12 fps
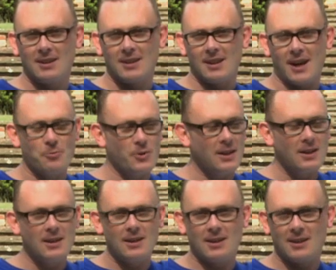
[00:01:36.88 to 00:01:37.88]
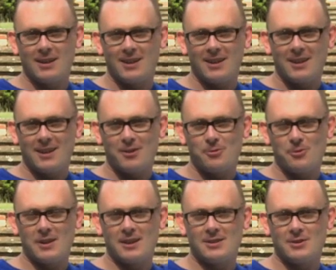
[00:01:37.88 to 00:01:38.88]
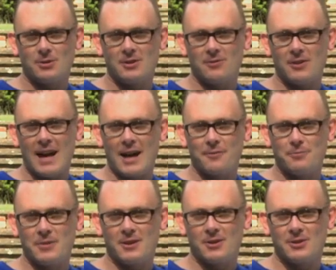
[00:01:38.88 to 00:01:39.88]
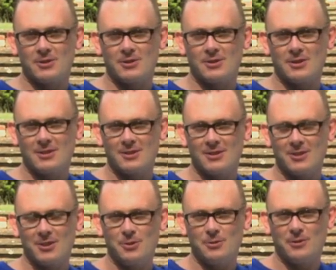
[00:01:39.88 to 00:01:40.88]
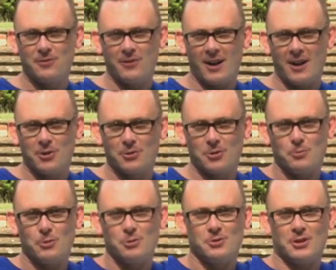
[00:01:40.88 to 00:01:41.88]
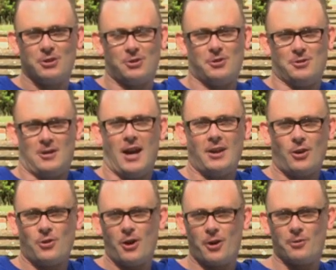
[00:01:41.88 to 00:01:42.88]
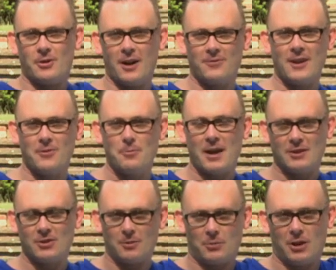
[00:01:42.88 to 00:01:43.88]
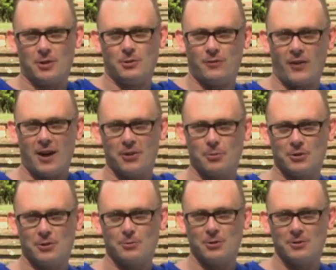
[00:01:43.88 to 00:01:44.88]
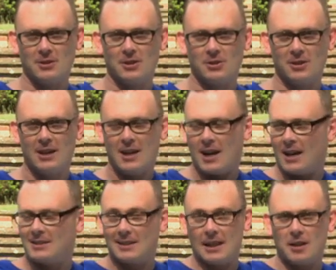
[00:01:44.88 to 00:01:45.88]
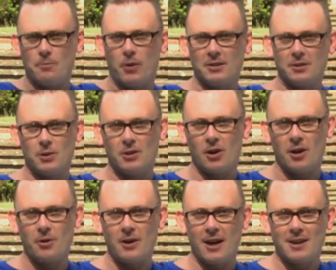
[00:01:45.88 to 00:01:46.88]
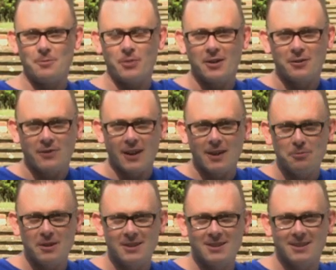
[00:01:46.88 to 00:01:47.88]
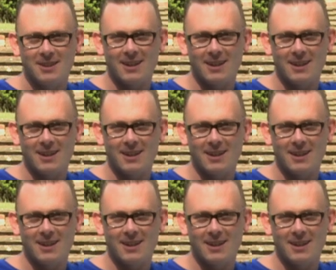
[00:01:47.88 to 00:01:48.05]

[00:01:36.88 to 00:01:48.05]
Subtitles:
And we sort of laughed, because whose father's a musician? I don't know. I've never met somebody whose father was a musician. I says, "Anybody we know? Anybody famous?"